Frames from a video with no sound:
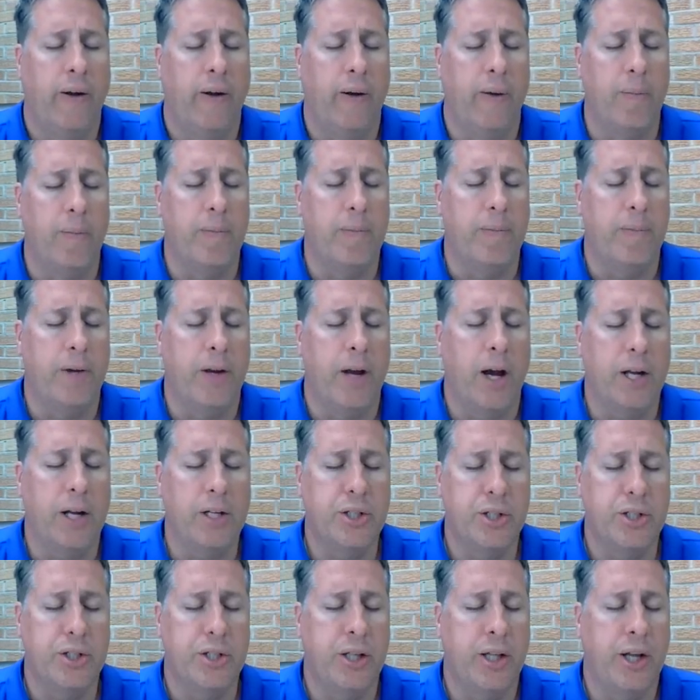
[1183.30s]
um, not
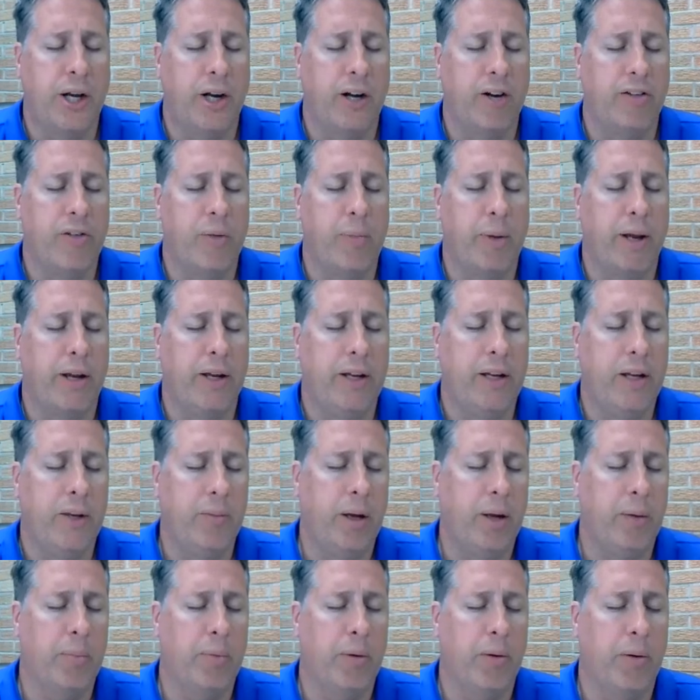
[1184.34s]
just in the area of the
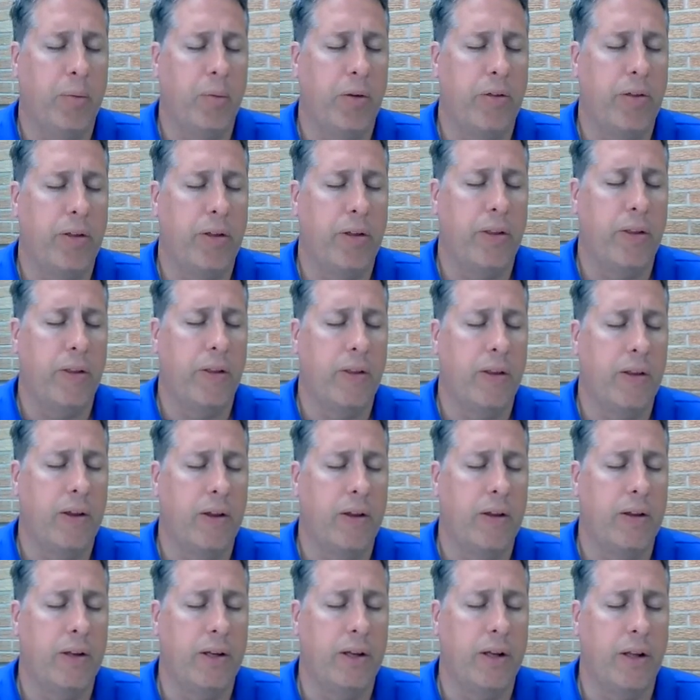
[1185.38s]
pandemic, but with the
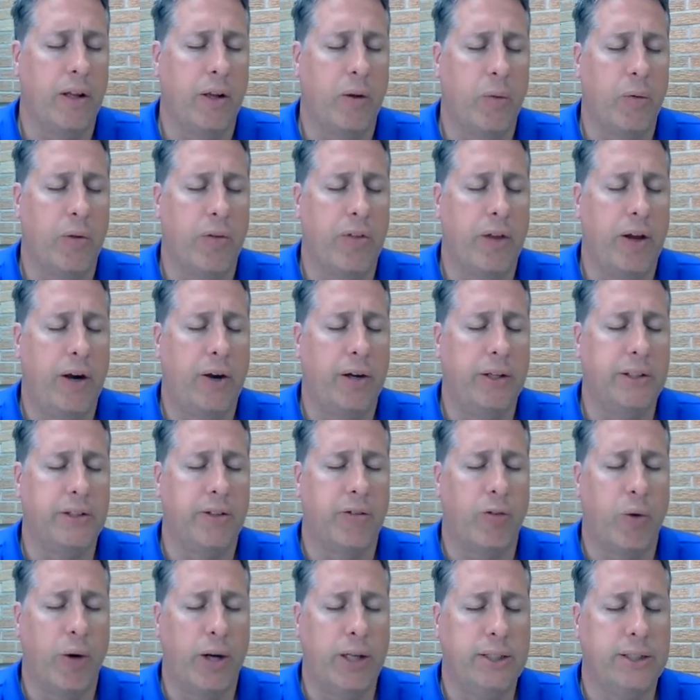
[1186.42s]
dealing with the areas
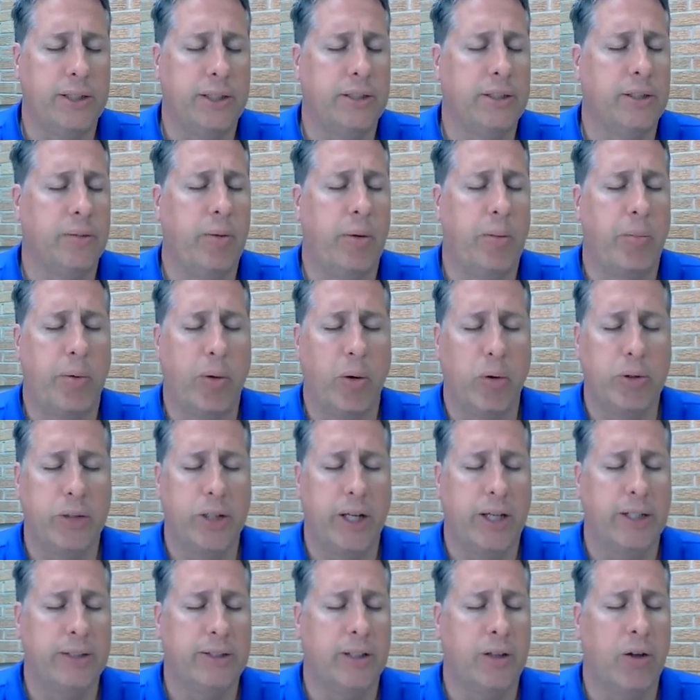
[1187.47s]
of racism and
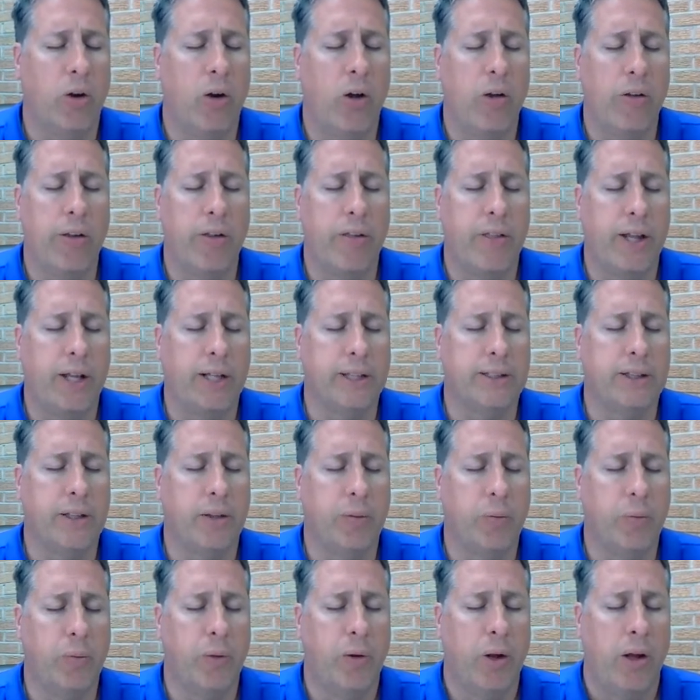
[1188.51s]
protests and all the things
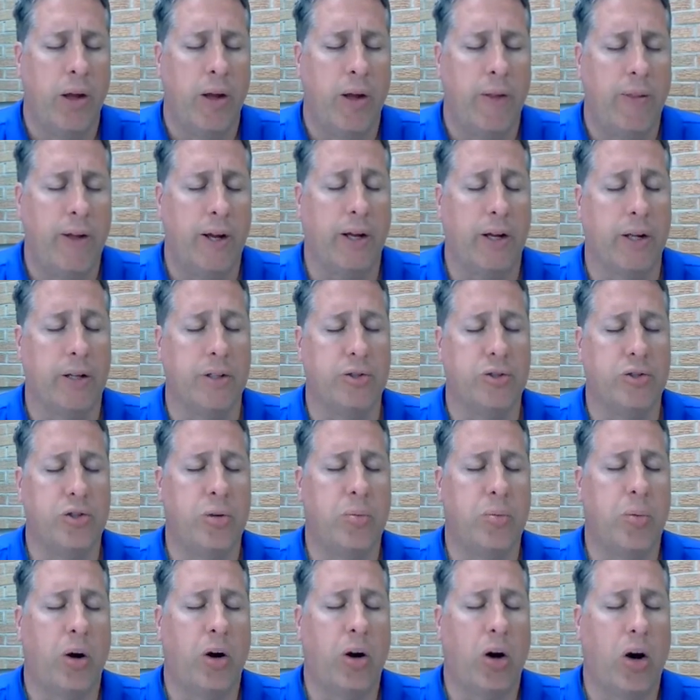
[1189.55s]
that that
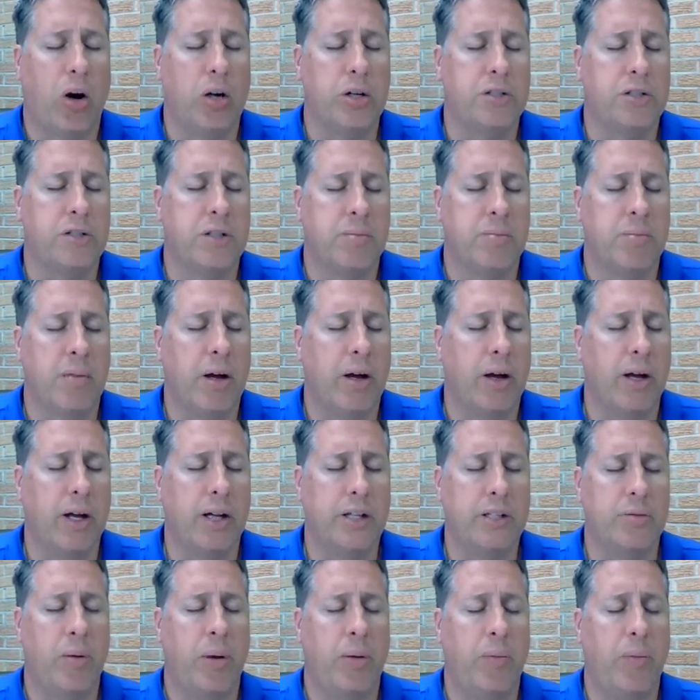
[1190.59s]
consume our hearts and
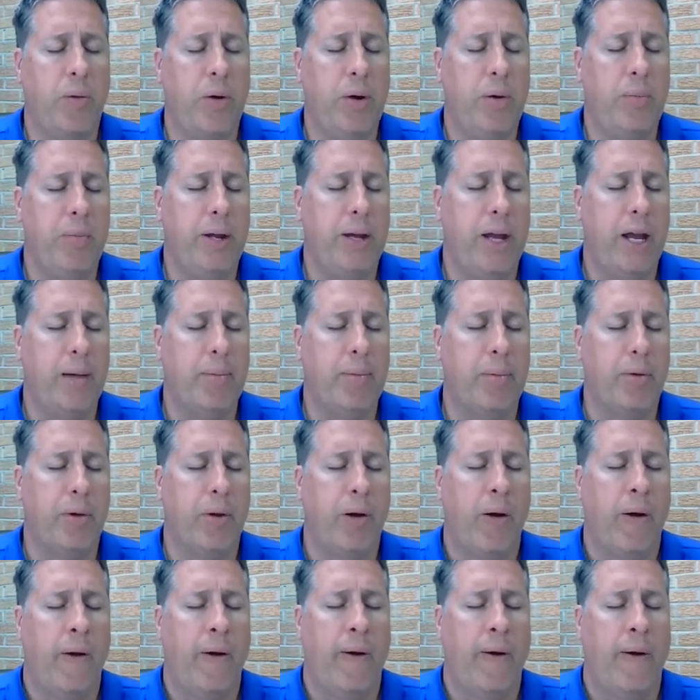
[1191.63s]
minds. May we be
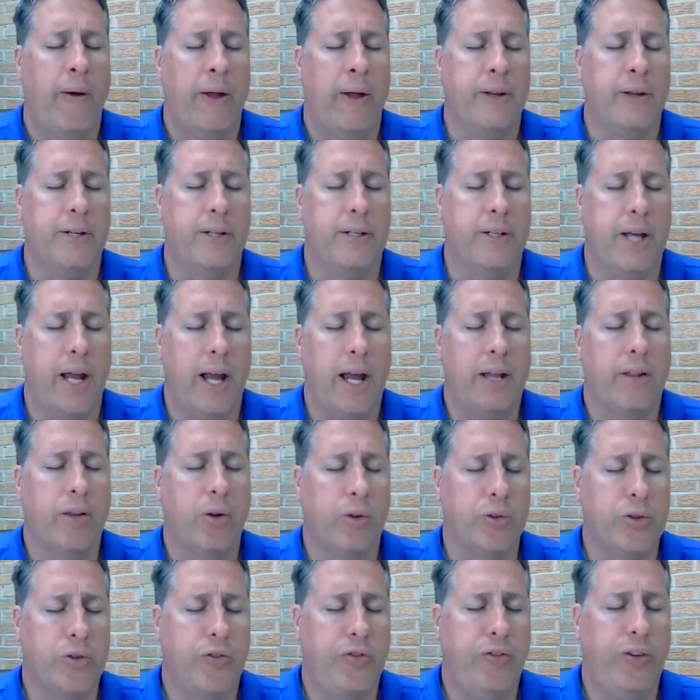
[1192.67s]
able to take
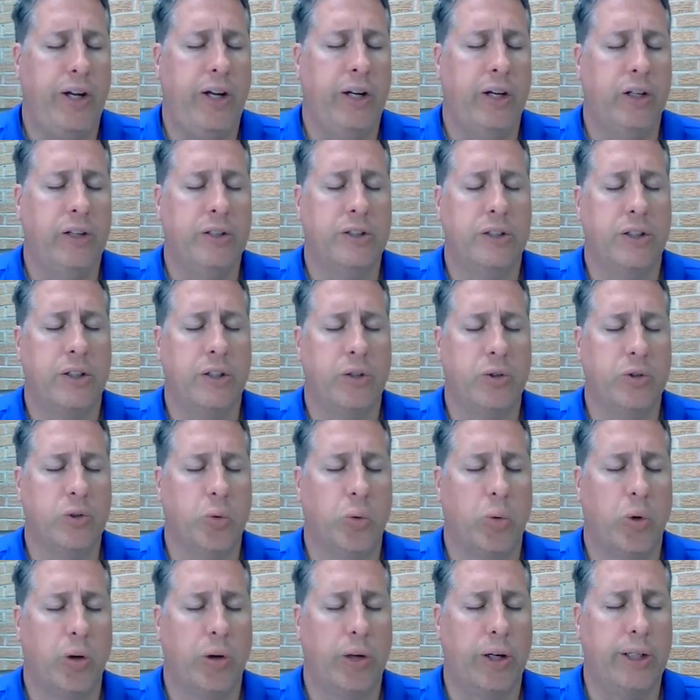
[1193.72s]
those fears and those
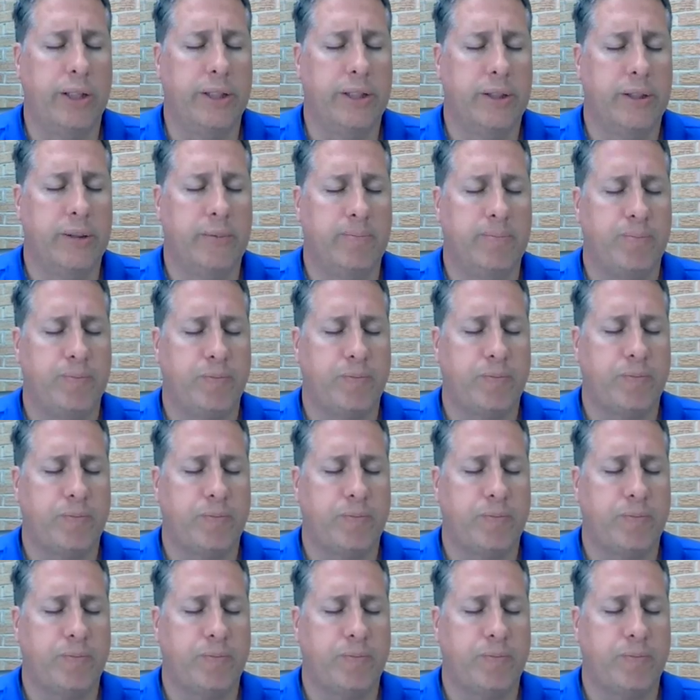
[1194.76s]
worries